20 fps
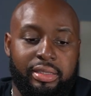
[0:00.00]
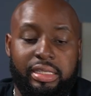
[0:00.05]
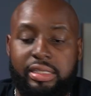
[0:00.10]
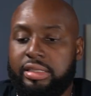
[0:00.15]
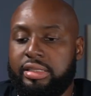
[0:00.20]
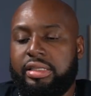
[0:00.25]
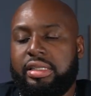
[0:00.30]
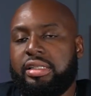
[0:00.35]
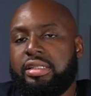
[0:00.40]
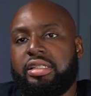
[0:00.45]

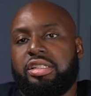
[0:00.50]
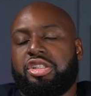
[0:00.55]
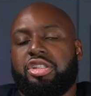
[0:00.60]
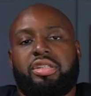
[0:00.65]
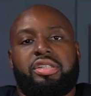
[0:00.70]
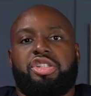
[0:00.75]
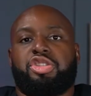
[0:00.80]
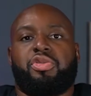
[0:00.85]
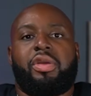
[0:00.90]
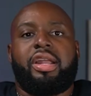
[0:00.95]
this this is
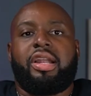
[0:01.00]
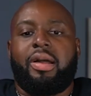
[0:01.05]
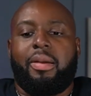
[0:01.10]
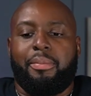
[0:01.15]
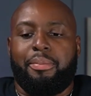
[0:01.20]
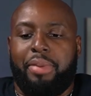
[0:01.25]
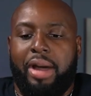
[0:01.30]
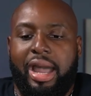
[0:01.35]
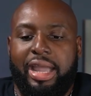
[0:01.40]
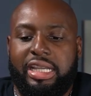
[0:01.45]
a straight
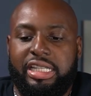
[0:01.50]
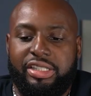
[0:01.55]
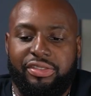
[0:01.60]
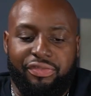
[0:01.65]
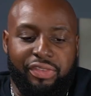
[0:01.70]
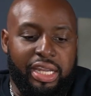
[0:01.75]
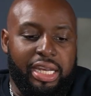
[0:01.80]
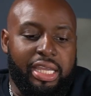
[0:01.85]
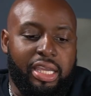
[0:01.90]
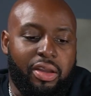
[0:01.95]
up biased
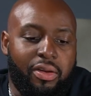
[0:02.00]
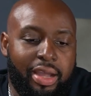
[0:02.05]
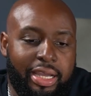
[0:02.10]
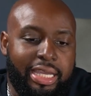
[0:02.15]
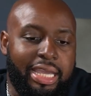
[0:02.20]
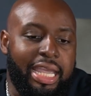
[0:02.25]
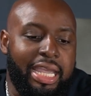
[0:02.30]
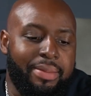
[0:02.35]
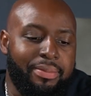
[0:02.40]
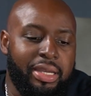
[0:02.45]
video i
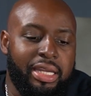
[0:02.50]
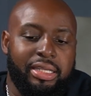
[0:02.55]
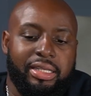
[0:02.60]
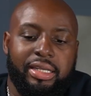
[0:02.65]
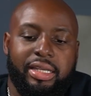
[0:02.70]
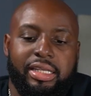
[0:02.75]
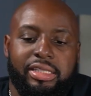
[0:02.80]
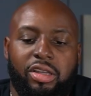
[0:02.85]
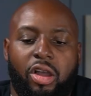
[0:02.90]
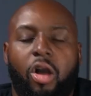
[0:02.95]
came into
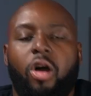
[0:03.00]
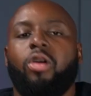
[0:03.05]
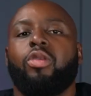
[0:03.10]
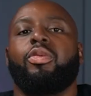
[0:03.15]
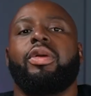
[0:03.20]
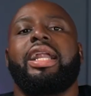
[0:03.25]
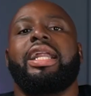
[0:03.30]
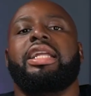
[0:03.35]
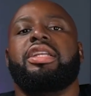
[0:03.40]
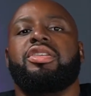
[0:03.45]
this
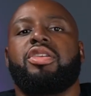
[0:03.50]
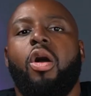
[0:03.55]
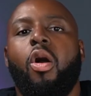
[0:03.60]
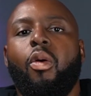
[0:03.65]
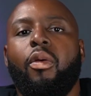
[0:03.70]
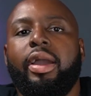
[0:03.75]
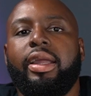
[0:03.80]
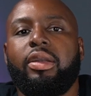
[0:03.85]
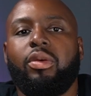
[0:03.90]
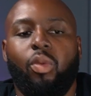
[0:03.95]
already
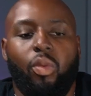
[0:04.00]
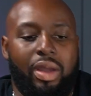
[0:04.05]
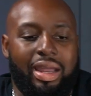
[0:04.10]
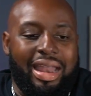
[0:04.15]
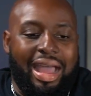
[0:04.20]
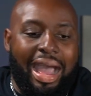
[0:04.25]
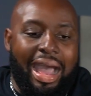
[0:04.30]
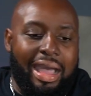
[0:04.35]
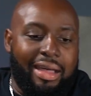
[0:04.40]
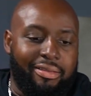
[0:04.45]
knowing what
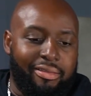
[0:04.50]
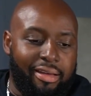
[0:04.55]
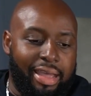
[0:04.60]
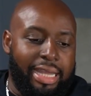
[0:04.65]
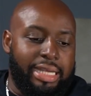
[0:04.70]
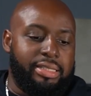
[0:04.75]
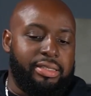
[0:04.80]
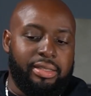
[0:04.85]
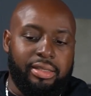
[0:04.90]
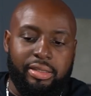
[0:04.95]
i
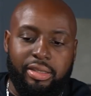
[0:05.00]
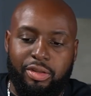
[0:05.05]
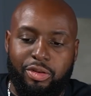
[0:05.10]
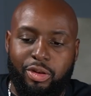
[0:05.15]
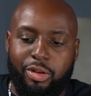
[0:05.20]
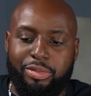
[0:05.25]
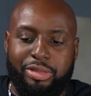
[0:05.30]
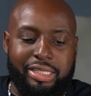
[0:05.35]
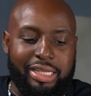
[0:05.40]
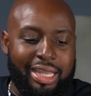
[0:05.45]
liked you know
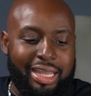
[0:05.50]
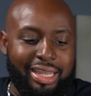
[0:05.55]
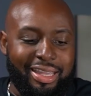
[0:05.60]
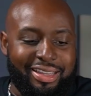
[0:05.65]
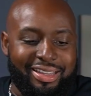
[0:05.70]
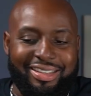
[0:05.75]
what i'm saying